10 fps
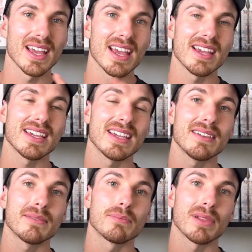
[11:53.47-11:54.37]

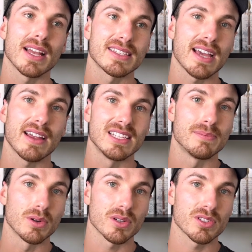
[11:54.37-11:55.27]
he plans out his
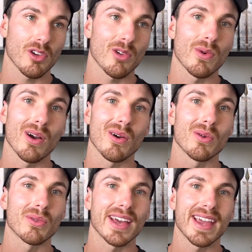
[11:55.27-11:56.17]
book so
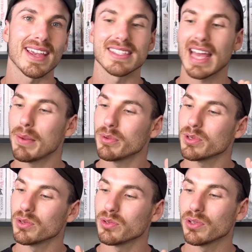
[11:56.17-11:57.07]
well that he is able
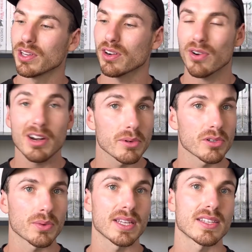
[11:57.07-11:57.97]
to do incredible
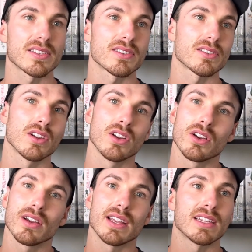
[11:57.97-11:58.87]
twists.
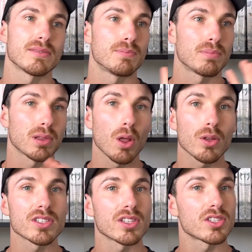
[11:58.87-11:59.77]
His
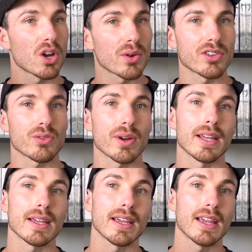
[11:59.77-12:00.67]
plots are so
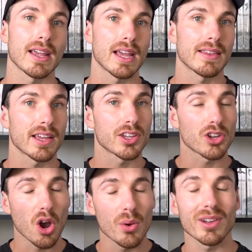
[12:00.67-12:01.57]
intriguing and they
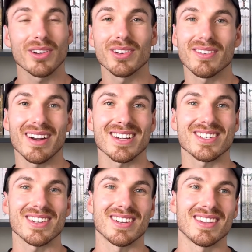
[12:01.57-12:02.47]
go in a good
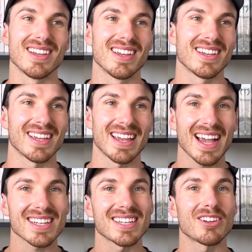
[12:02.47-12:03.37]
direction. He
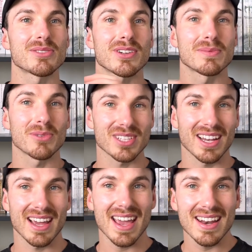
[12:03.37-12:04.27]
actually knows where his books are
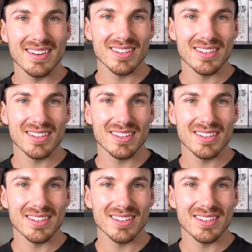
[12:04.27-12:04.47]
going to end,